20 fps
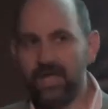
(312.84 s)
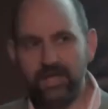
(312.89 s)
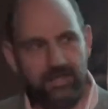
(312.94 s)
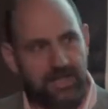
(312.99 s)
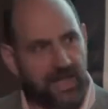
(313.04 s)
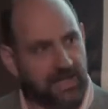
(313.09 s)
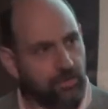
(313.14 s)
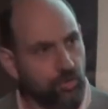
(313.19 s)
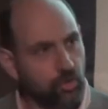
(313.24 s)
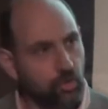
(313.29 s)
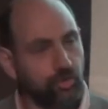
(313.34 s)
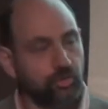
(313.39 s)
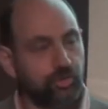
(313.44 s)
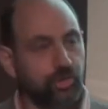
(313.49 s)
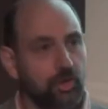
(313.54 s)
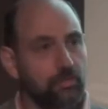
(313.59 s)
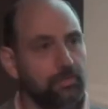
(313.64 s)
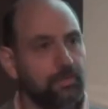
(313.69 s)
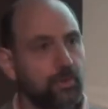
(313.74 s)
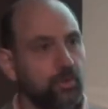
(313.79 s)
And that
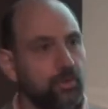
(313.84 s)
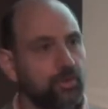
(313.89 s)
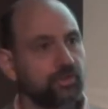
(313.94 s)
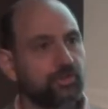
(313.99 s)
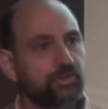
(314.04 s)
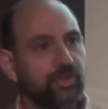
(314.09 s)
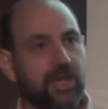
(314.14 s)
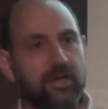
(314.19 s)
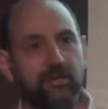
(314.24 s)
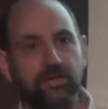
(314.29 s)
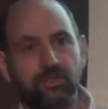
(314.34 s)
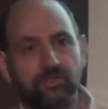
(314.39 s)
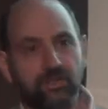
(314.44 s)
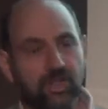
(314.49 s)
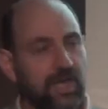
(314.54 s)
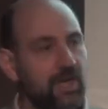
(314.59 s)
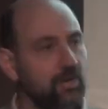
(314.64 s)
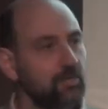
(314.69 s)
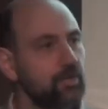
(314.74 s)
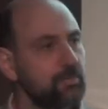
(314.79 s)
also boils down
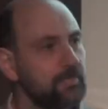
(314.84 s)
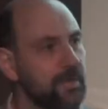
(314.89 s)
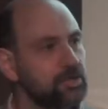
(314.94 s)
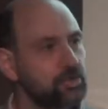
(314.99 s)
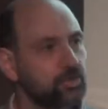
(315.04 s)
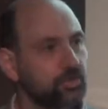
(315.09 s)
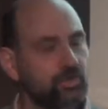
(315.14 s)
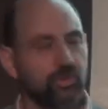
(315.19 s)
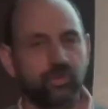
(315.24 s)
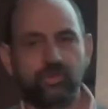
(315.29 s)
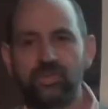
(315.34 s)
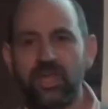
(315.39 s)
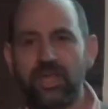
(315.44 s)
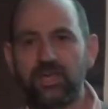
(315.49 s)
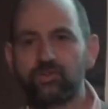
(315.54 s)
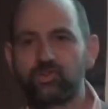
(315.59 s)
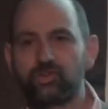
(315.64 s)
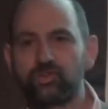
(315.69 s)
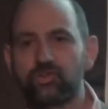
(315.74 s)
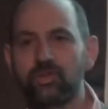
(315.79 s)
into how you measure
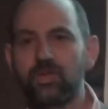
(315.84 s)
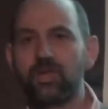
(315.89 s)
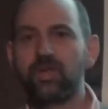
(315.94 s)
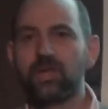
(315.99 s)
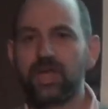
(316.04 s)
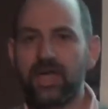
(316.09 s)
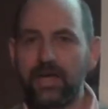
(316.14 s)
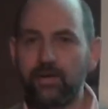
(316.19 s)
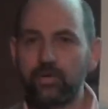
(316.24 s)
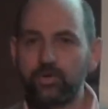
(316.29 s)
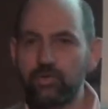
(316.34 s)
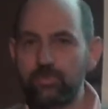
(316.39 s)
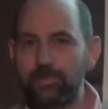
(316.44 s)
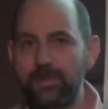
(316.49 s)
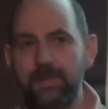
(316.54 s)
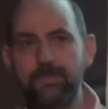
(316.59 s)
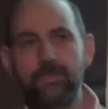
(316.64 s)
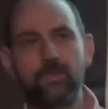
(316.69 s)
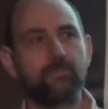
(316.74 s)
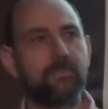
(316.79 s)
success. How
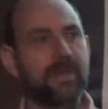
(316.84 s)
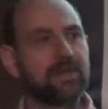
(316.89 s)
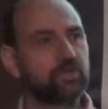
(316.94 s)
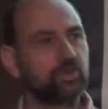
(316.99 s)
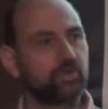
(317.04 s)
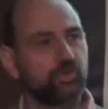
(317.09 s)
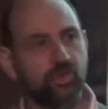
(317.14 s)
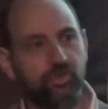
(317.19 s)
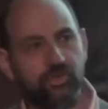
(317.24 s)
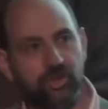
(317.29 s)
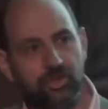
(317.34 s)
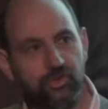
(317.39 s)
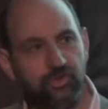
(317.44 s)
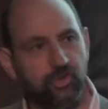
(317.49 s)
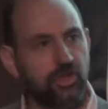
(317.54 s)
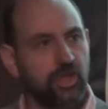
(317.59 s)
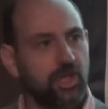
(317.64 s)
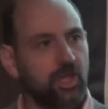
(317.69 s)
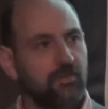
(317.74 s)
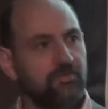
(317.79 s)
do people measure success
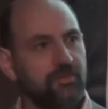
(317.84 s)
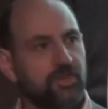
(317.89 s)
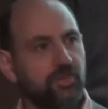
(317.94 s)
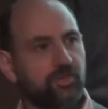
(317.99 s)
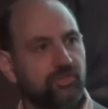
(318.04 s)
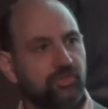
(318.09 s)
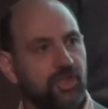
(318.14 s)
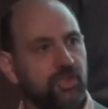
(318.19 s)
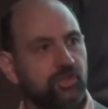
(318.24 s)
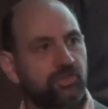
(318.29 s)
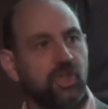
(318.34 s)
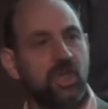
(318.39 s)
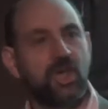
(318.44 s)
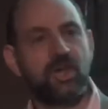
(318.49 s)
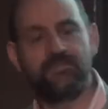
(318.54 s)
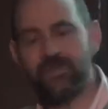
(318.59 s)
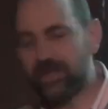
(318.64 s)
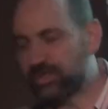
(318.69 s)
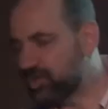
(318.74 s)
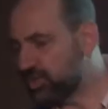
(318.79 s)
in a lot of these things?
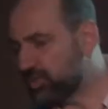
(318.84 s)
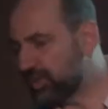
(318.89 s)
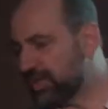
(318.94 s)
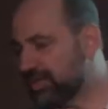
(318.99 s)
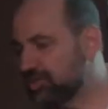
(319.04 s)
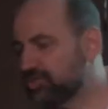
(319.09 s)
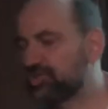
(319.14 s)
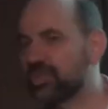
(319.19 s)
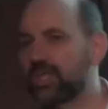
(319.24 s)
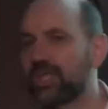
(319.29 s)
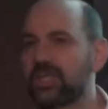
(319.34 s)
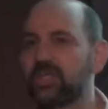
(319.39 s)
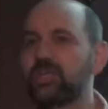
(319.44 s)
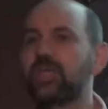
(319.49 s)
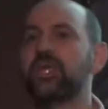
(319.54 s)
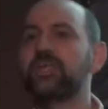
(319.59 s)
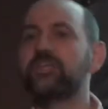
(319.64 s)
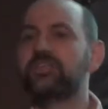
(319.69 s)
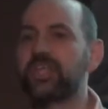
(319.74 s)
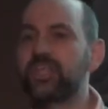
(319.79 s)
They do it in
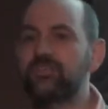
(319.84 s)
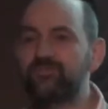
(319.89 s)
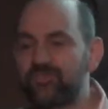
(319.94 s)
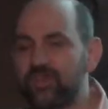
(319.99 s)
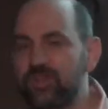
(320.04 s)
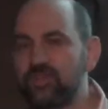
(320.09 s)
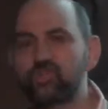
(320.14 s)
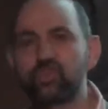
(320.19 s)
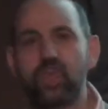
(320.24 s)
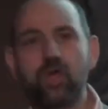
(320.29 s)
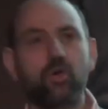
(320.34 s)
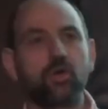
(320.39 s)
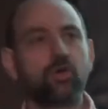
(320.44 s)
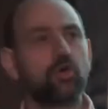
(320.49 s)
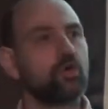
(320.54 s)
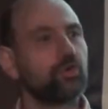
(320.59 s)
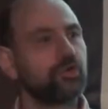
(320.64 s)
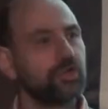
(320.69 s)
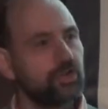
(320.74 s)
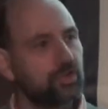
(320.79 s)
saying, did things go
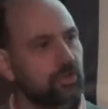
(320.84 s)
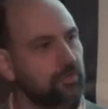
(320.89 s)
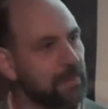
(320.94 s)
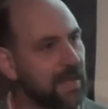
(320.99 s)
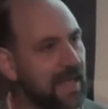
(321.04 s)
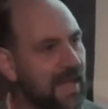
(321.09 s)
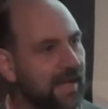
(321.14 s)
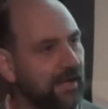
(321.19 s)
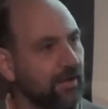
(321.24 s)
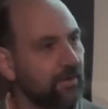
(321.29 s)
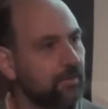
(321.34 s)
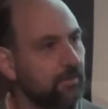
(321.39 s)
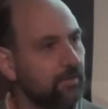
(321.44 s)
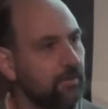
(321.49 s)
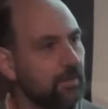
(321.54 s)
according to plan?